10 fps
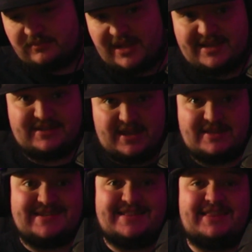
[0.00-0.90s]
as
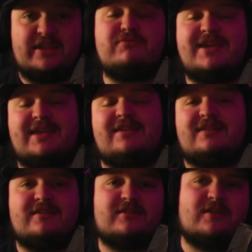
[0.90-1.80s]
a little
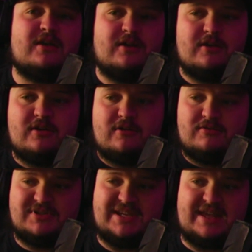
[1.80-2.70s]
kid
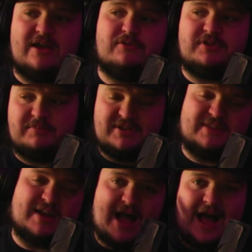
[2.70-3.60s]
was like held up to
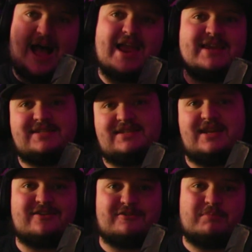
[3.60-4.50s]
the highest
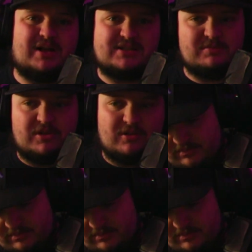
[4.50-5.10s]
standard possible.